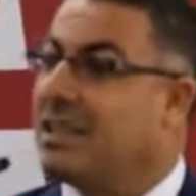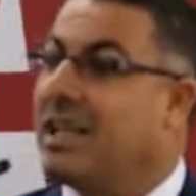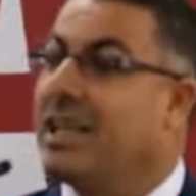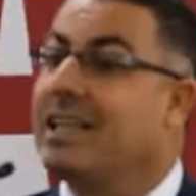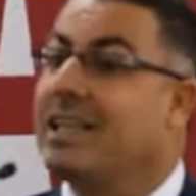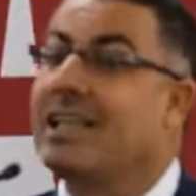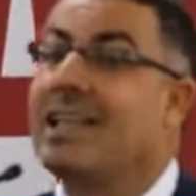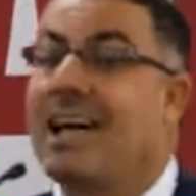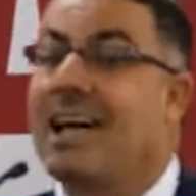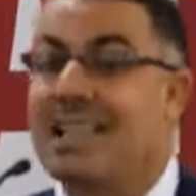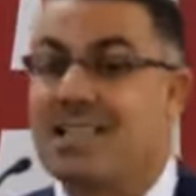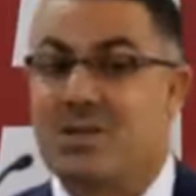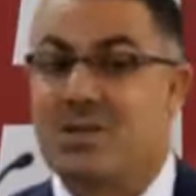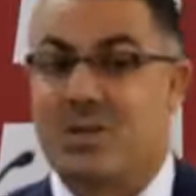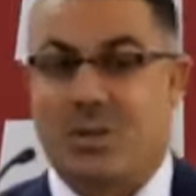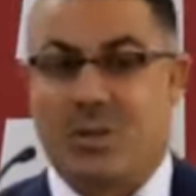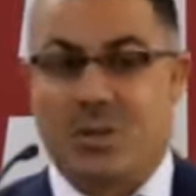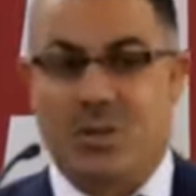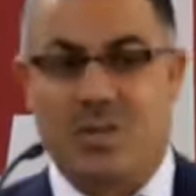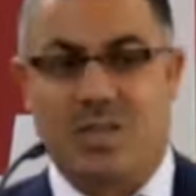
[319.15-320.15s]
In
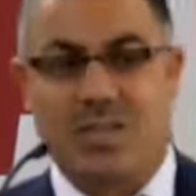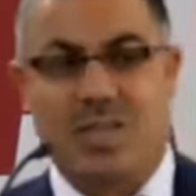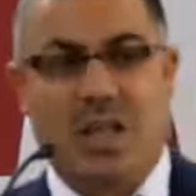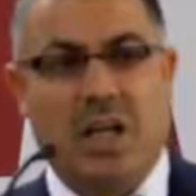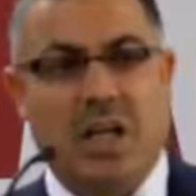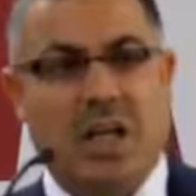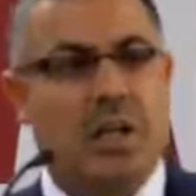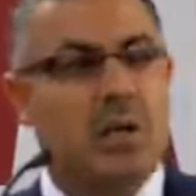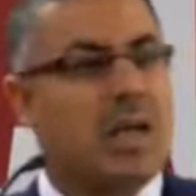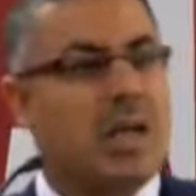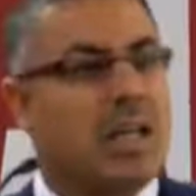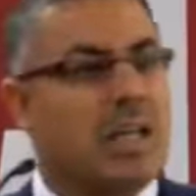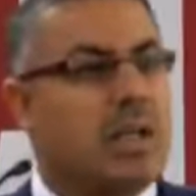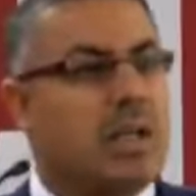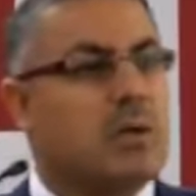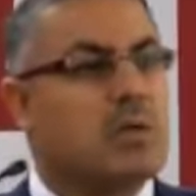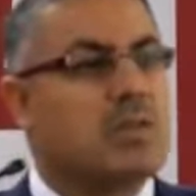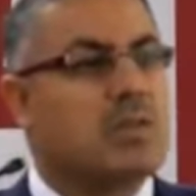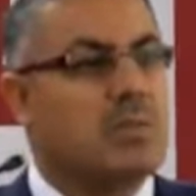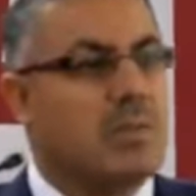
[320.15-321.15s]
classrooms, you can
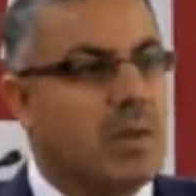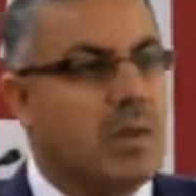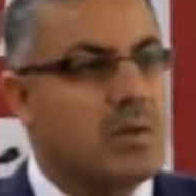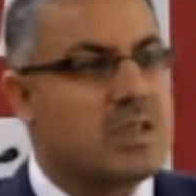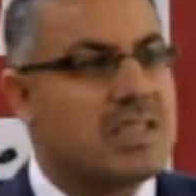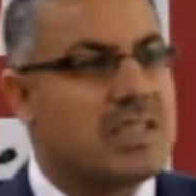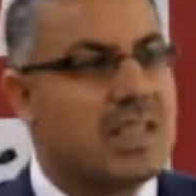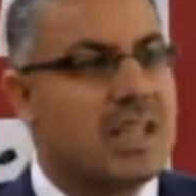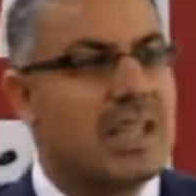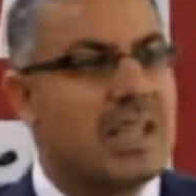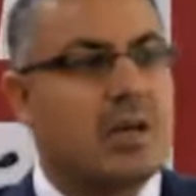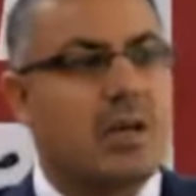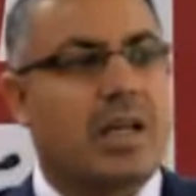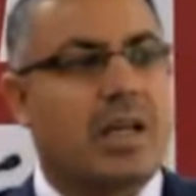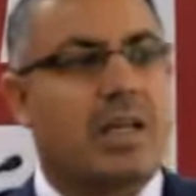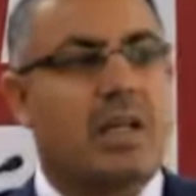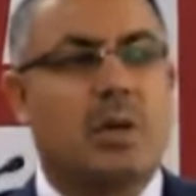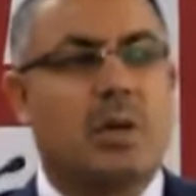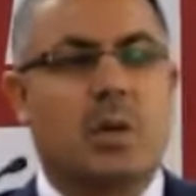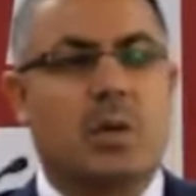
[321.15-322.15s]
use music, you
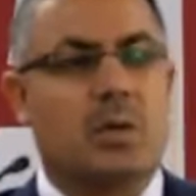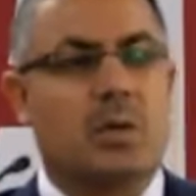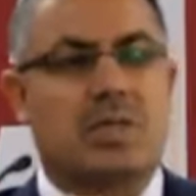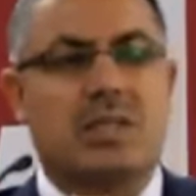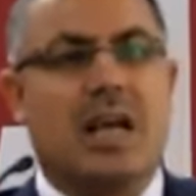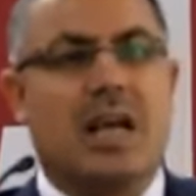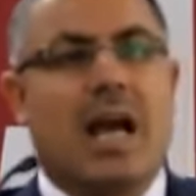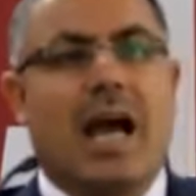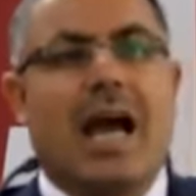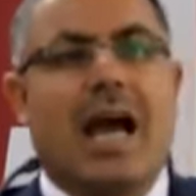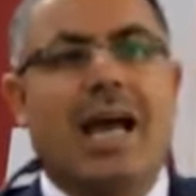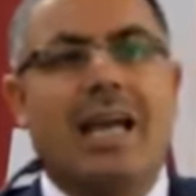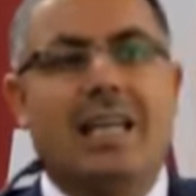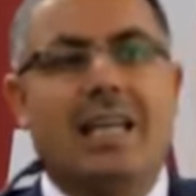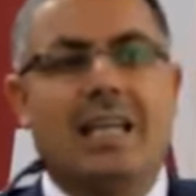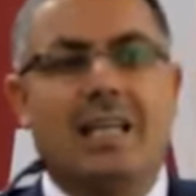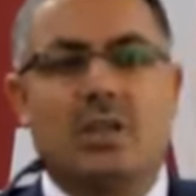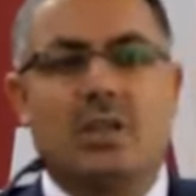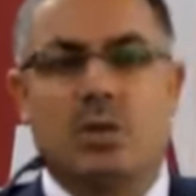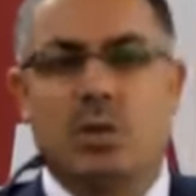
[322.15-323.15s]
can use
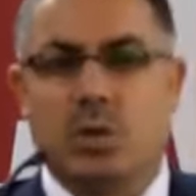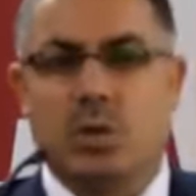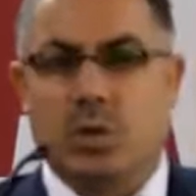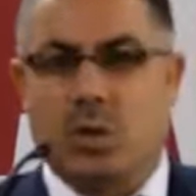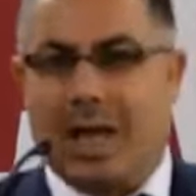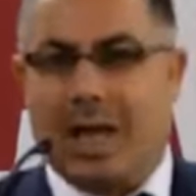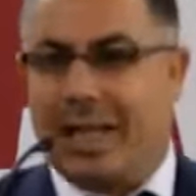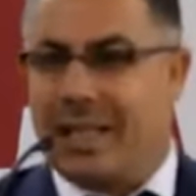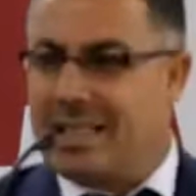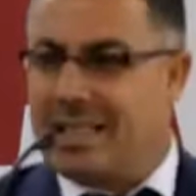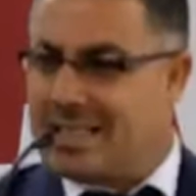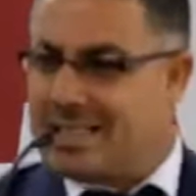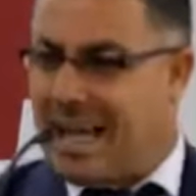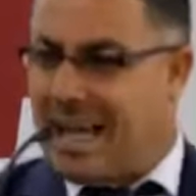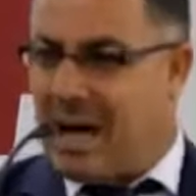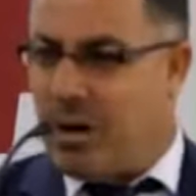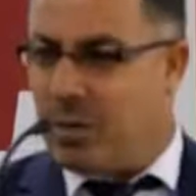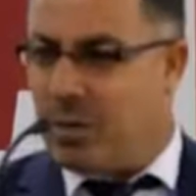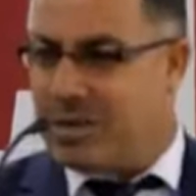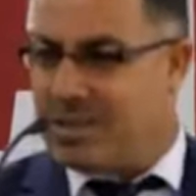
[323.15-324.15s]
any tool, any
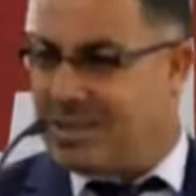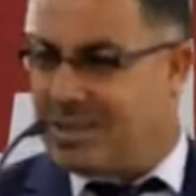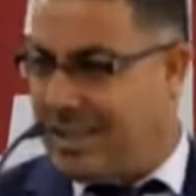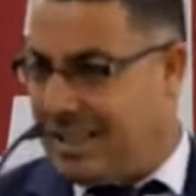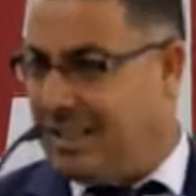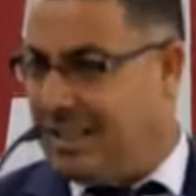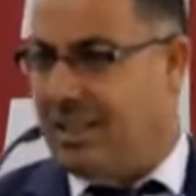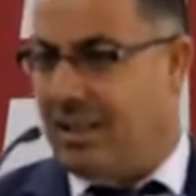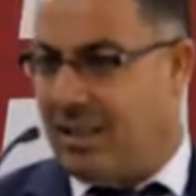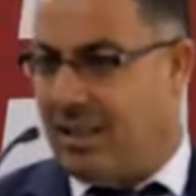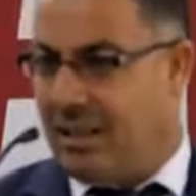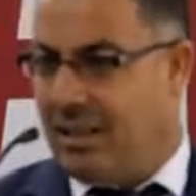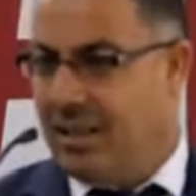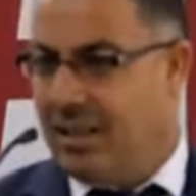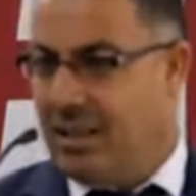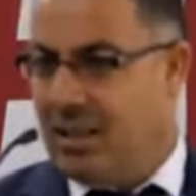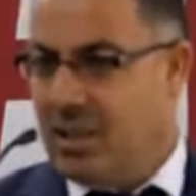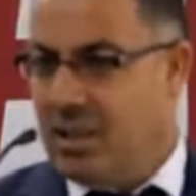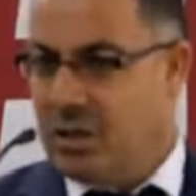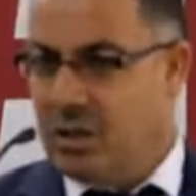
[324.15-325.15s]
sound signal
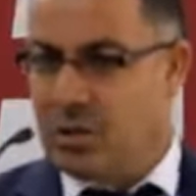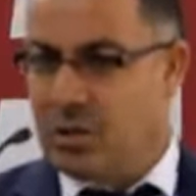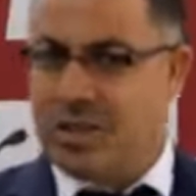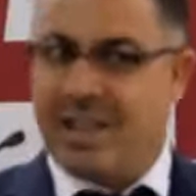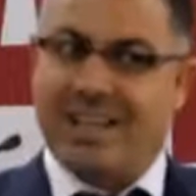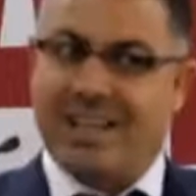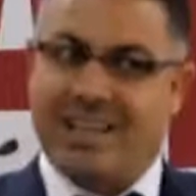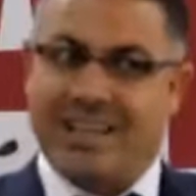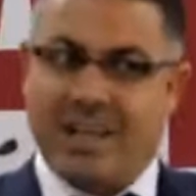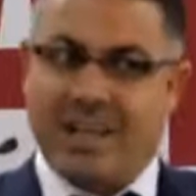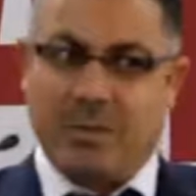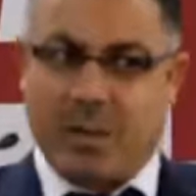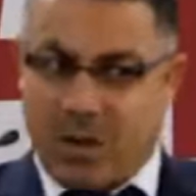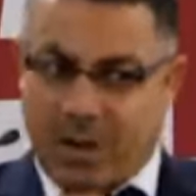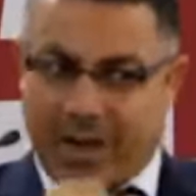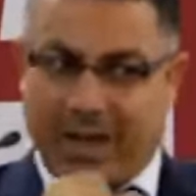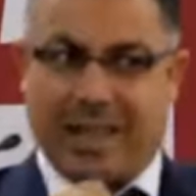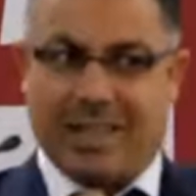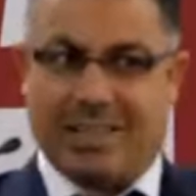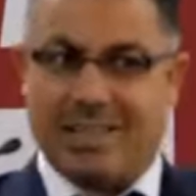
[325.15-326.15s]
to tell them,
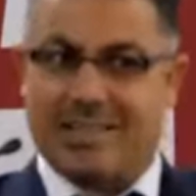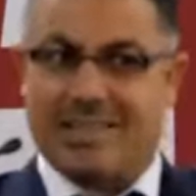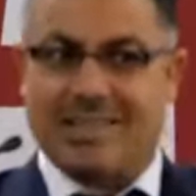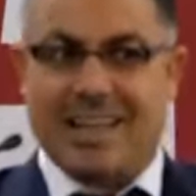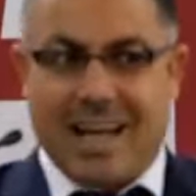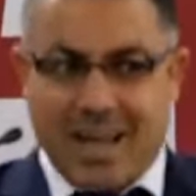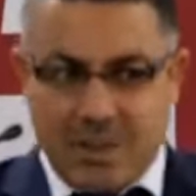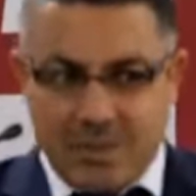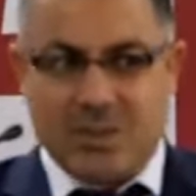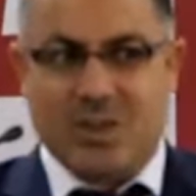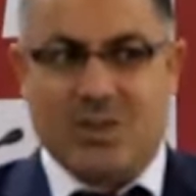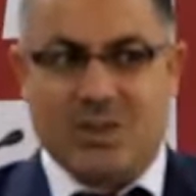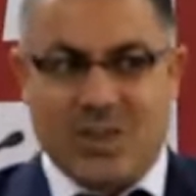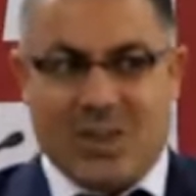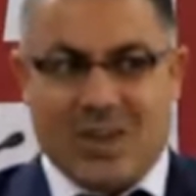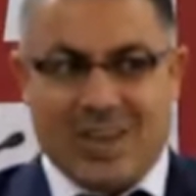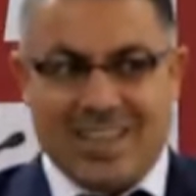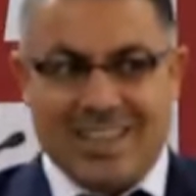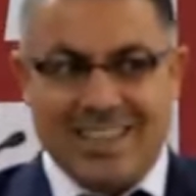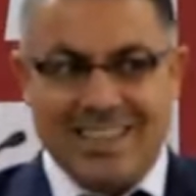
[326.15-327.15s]
okay, it is time to
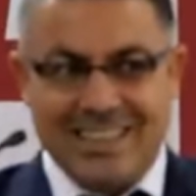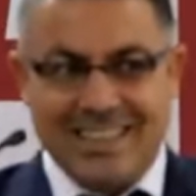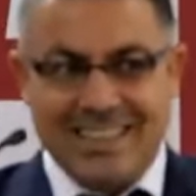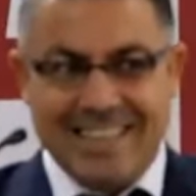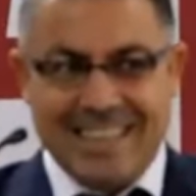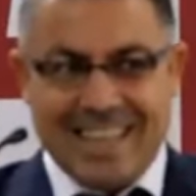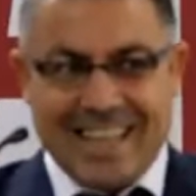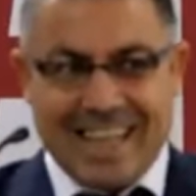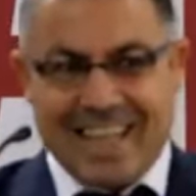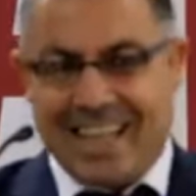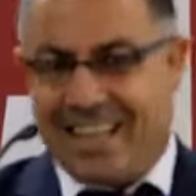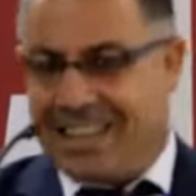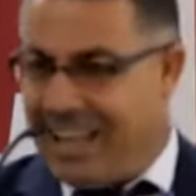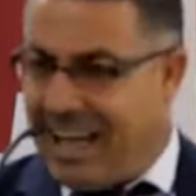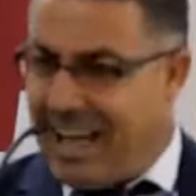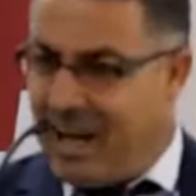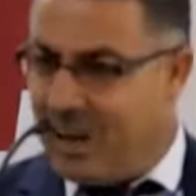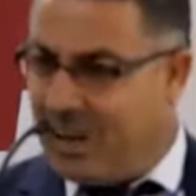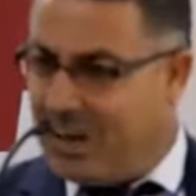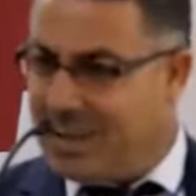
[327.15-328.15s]
talk, and
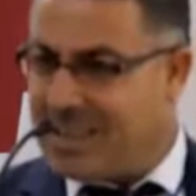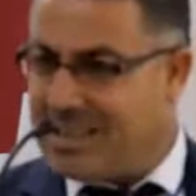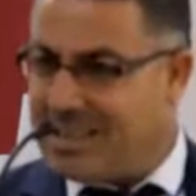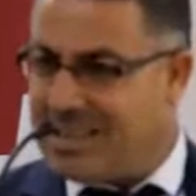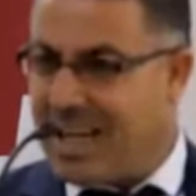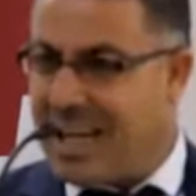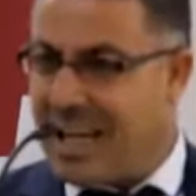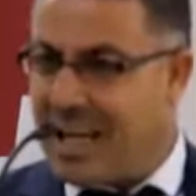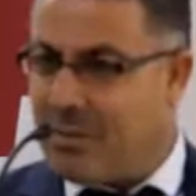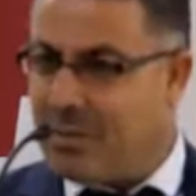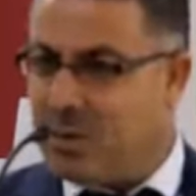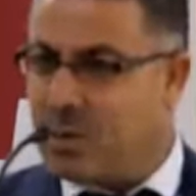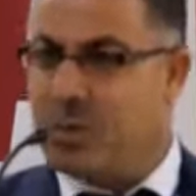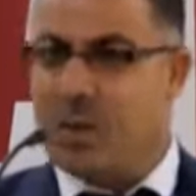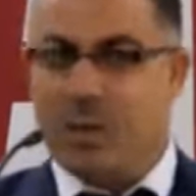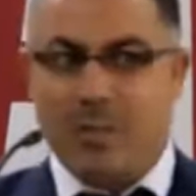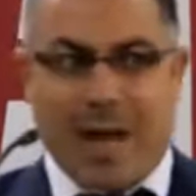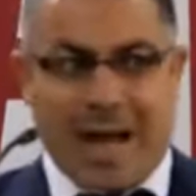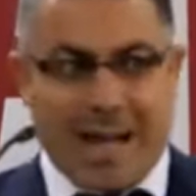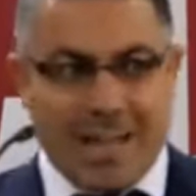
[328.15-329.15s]
now it is time to
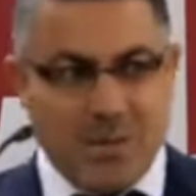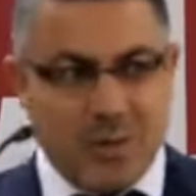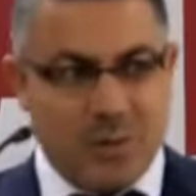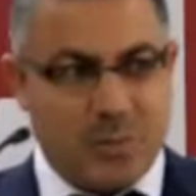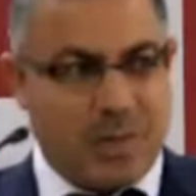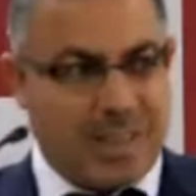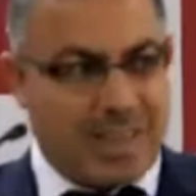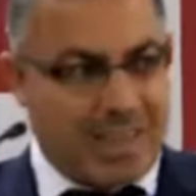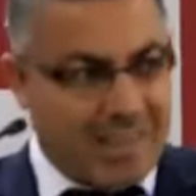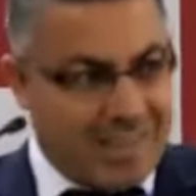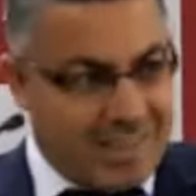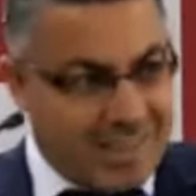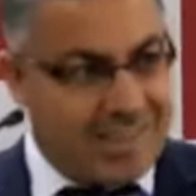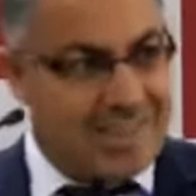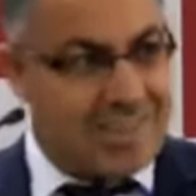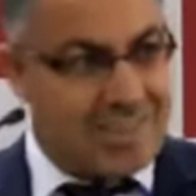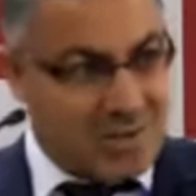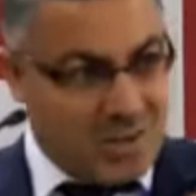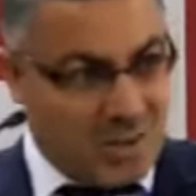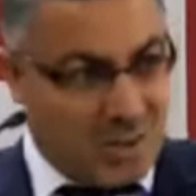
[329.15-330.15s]
be back to me,
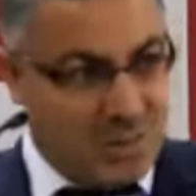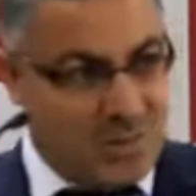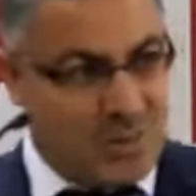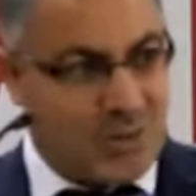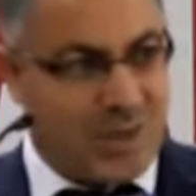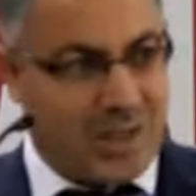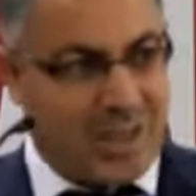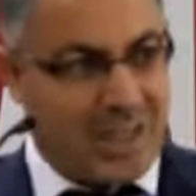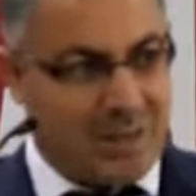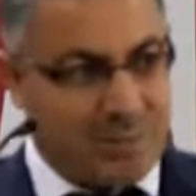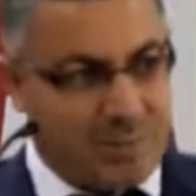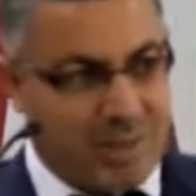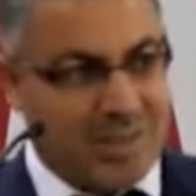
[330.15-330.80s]
stop talking.